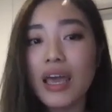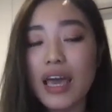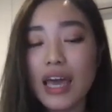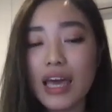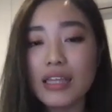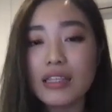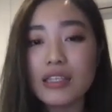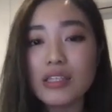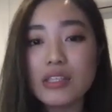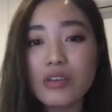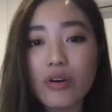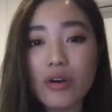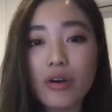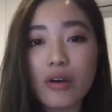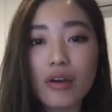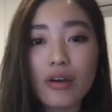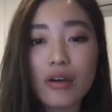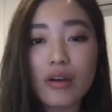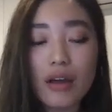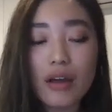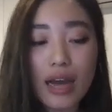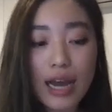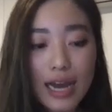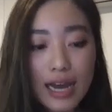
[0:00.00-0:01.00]
And
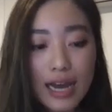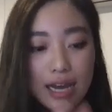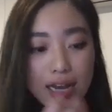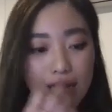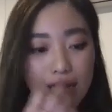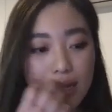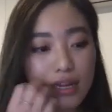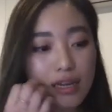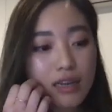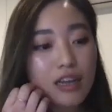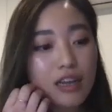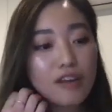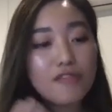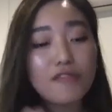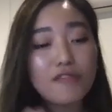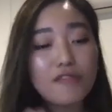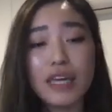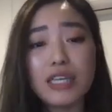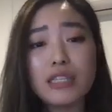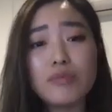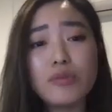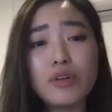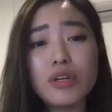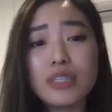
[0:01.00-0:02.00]
so
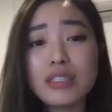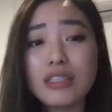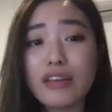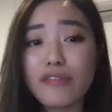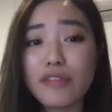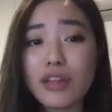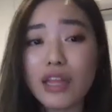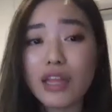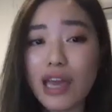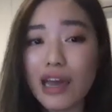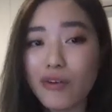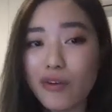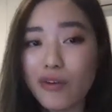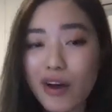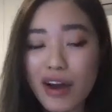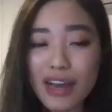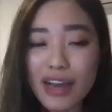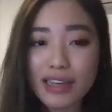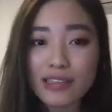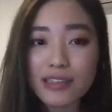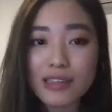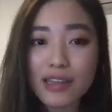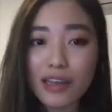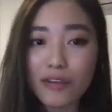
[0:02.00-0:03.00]
Facebook is definitely our
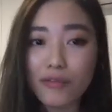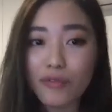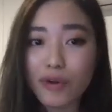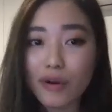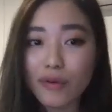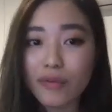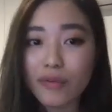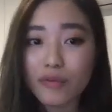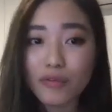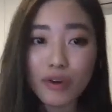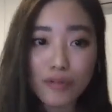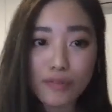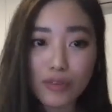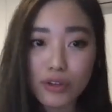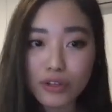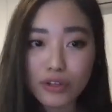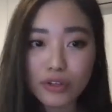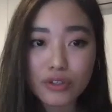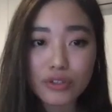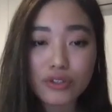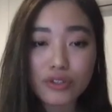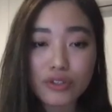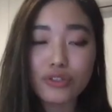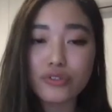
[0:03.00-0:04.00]
highest like
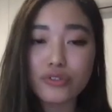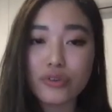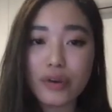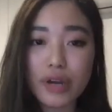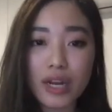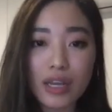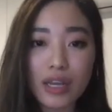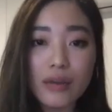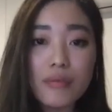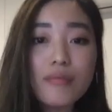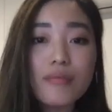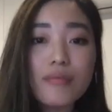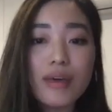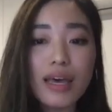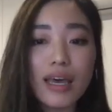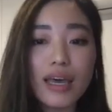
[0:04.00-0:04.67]
revenue stream,